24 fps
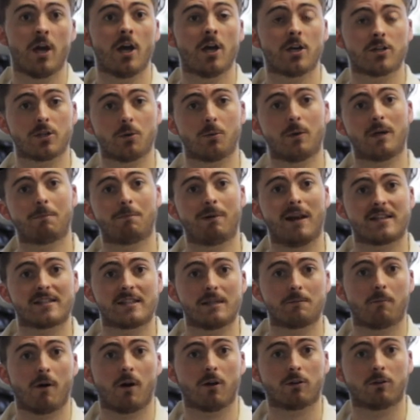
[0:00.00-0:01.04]
So when a
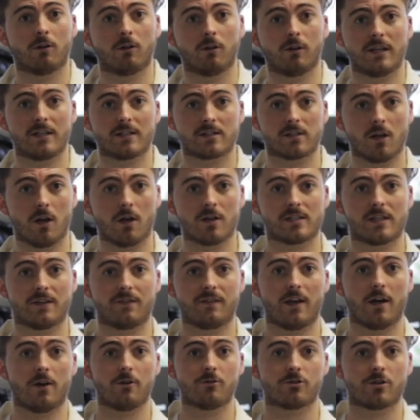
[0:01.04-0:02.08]
plastic bottle is lost in
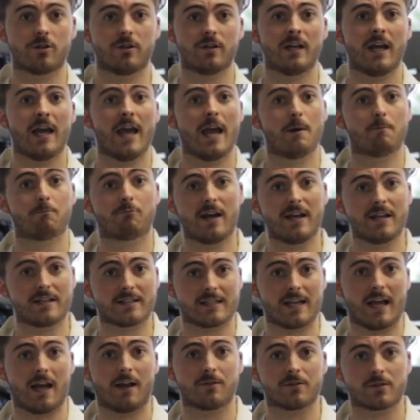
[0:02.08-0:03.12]
the ocean, it breaks
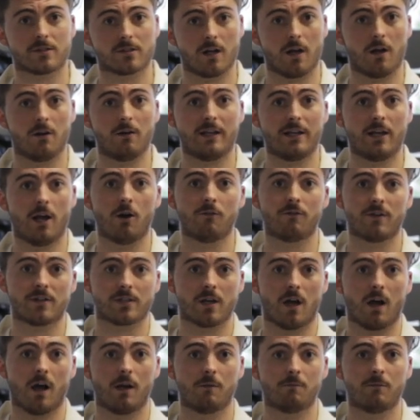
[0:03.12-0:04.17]
down slowly over
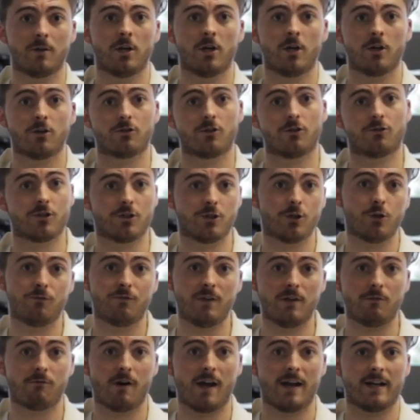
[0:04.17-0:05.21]
time due to
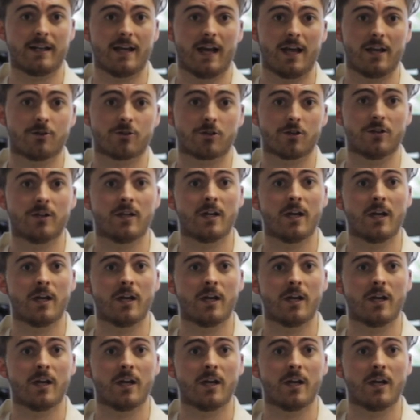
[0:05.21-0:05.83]
UV radiation,